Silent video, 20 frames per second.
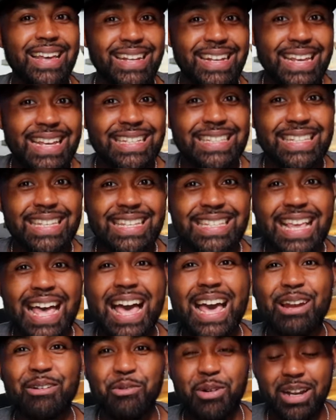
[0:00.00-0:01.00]
this is
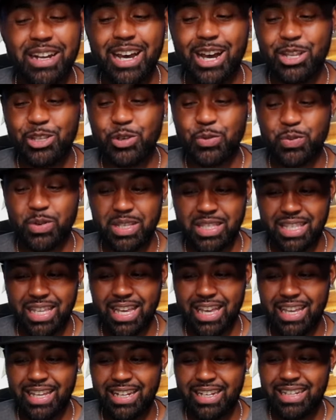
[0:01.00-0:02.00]
at one hundred
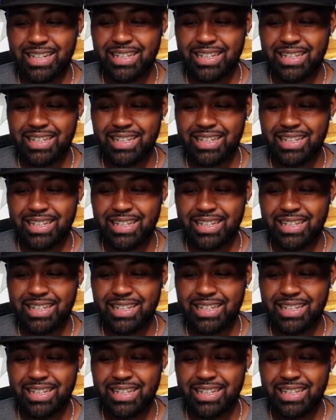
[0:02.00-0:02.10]
percent.